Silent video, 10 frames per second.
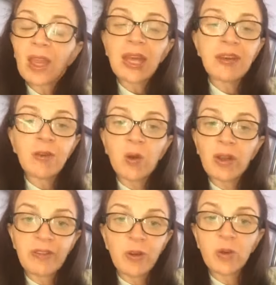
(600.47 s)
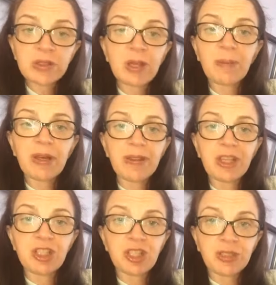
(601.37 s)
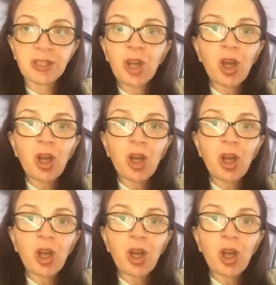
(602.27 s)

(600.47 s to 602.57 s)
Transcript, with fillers: and if if you're somebody that is just